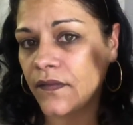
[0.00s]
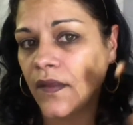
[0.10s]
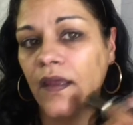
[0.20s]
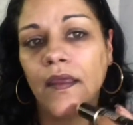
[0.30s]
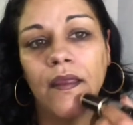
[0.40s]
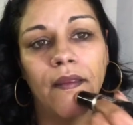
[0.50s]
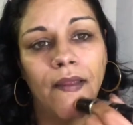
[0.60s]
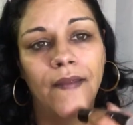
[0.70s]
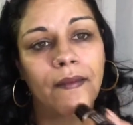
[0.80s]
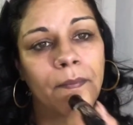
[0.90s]
the
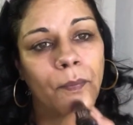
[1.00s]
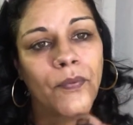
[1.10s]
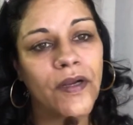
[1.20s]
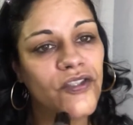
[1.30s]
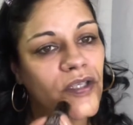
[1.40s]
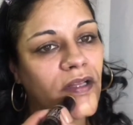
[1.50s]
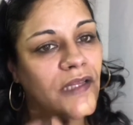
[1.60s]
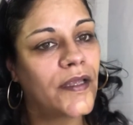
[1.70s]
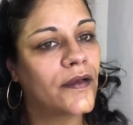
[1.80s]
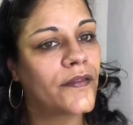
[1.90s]
brush on
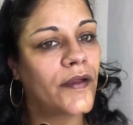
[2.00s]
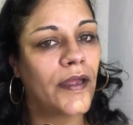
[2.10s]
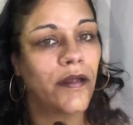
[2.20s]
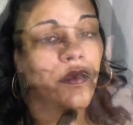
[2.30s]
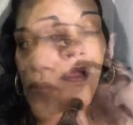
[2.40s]
the other end.